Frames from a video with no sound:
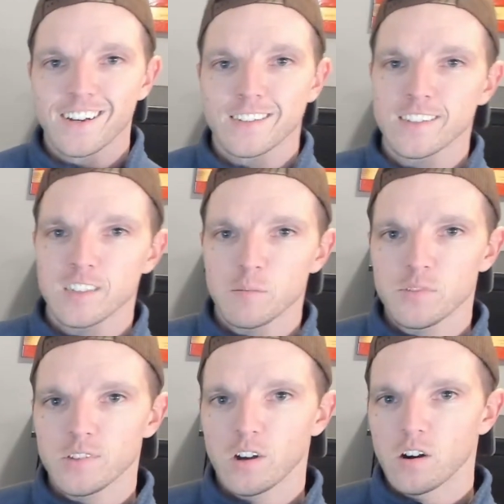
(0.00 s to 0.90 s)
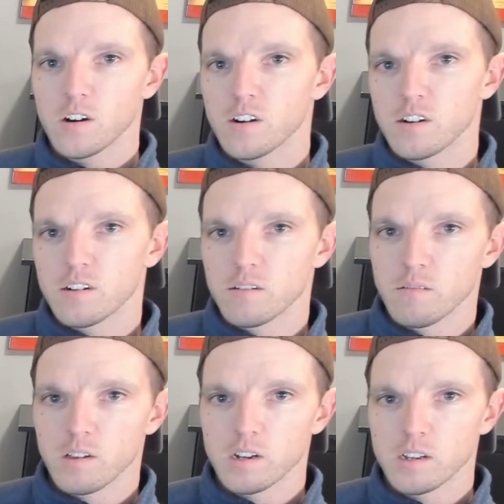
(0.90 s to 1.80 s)
uh, systems are
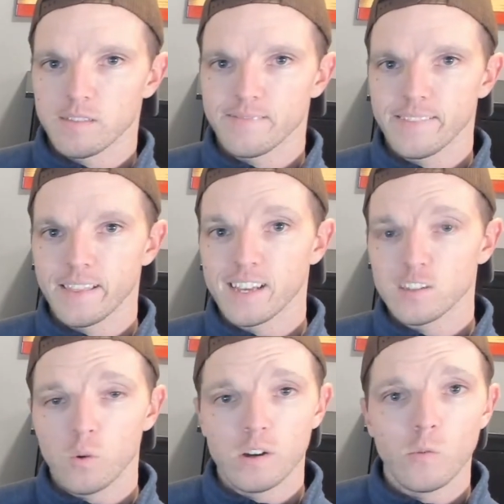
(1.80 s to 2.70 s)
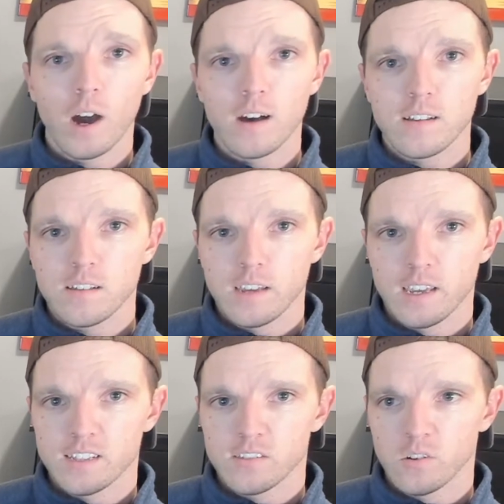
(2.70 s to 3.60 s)
they last quite a while.
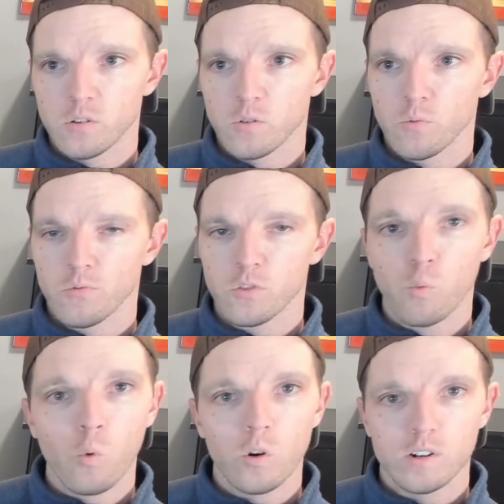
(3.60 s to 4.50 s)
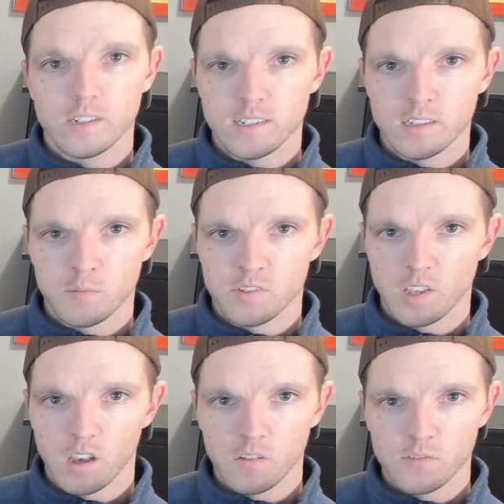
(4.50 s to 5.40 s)
And so the warranties
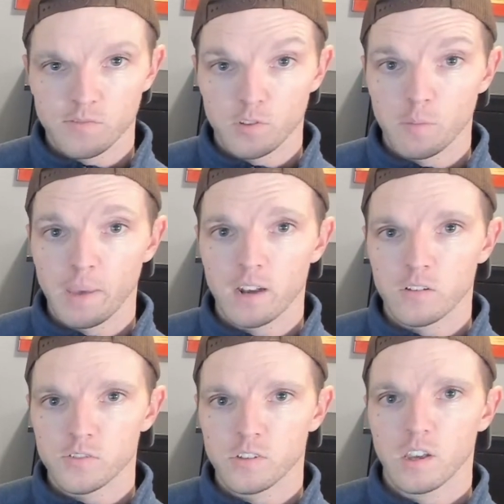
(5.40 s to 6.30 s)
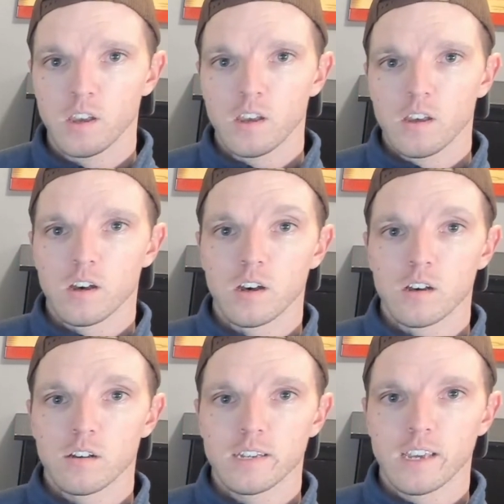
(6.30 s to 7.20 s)
themselves for the panels
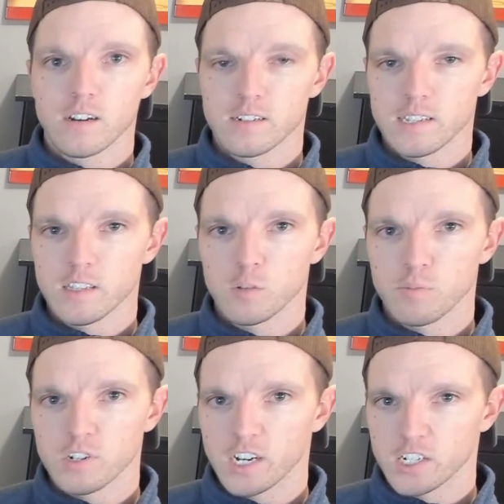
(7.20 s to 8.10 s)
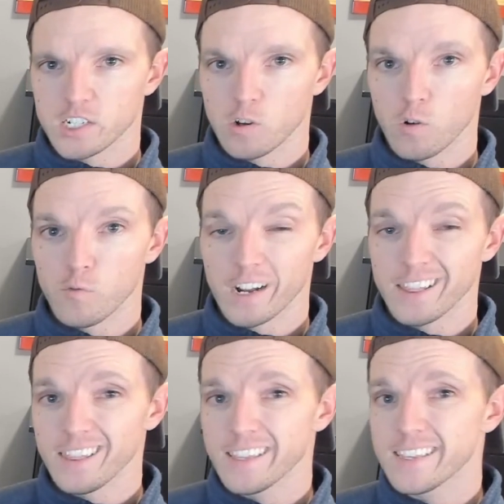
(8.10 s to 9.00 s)
uh, guarantee their production over
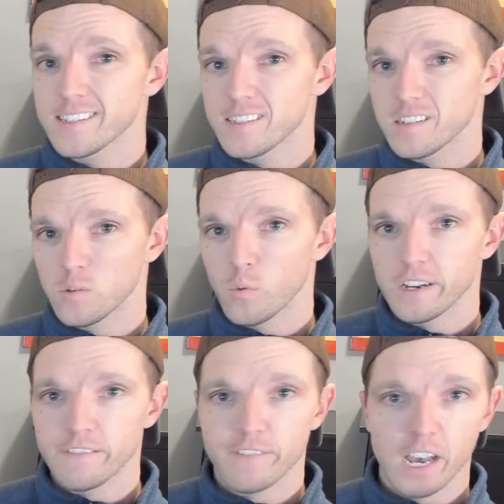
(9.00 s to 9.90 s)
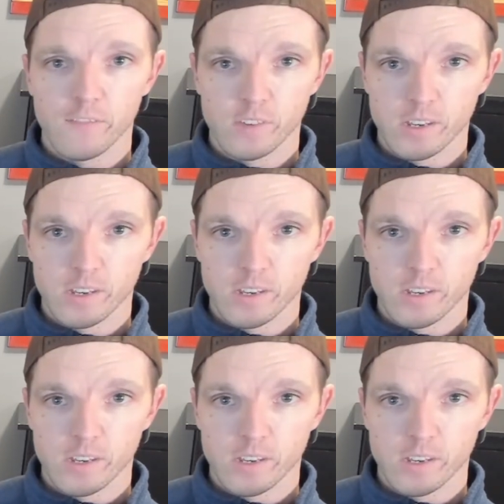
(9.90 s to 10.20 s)
at least 25